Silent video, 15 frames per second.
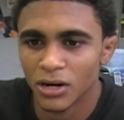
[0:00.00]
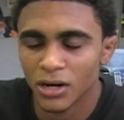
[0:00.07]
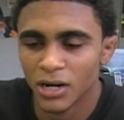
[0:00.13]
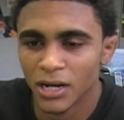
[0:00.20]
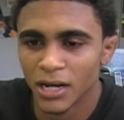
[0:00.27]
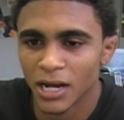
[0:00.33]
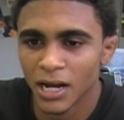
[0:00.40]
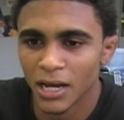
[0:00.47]

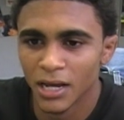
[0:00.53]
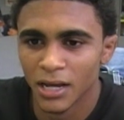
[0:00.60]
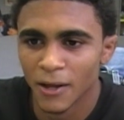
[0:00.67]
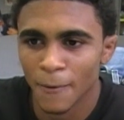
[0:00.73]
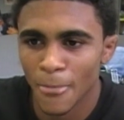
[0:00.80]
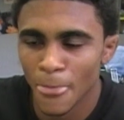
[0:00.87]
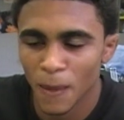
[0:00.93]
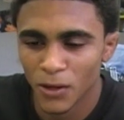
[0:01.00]
Like I,
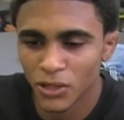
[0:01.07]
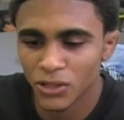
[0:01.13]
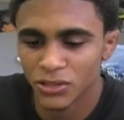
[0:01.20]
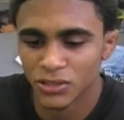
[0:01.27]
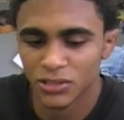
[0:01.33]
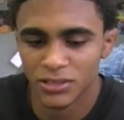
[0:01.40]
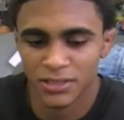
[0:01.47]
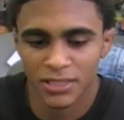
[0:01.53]
he
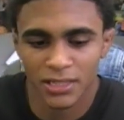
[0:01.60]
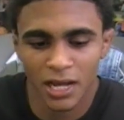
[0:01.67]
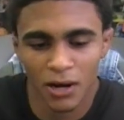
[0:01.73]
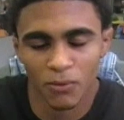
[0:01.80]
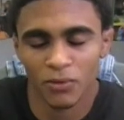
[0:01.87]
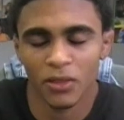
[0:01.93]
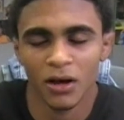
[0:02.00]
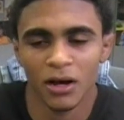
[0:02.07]
used to sit down with